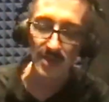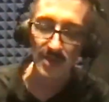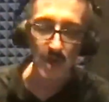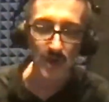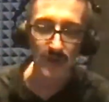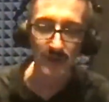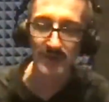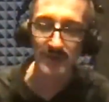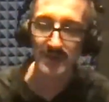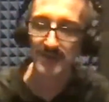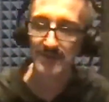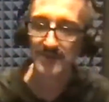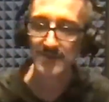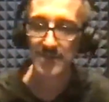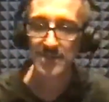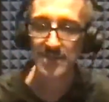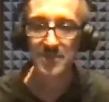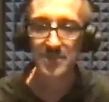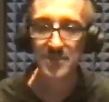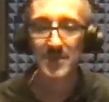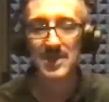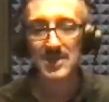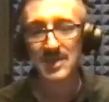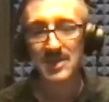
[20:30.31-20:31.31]
of COVID and the
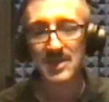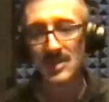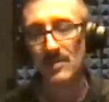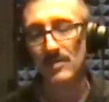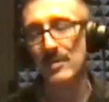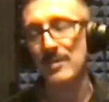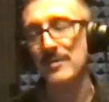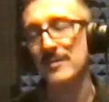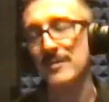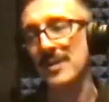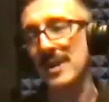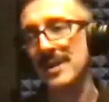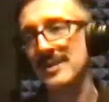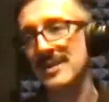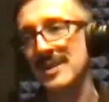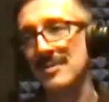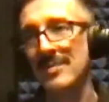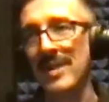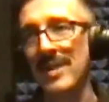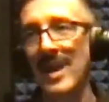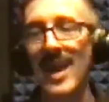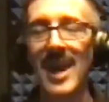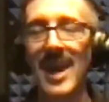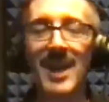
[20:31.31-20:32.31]
situation, you're
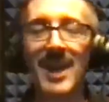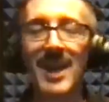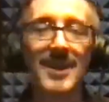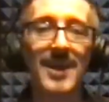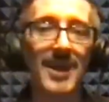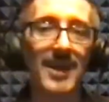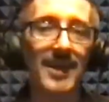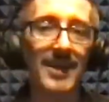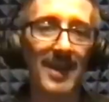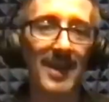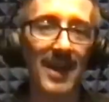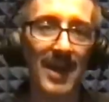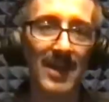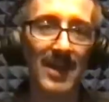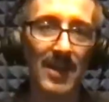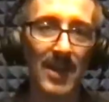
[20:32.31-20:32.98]
reflecting back on